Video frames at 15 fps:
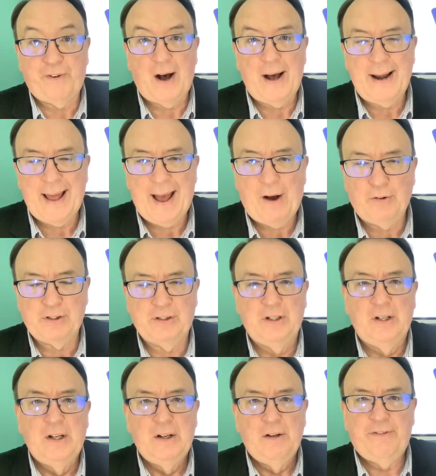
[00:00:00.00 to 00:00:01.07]
Finehouse.
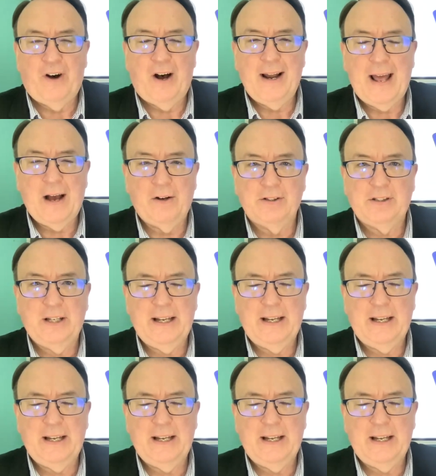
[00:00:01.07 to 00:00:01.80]
Finehouse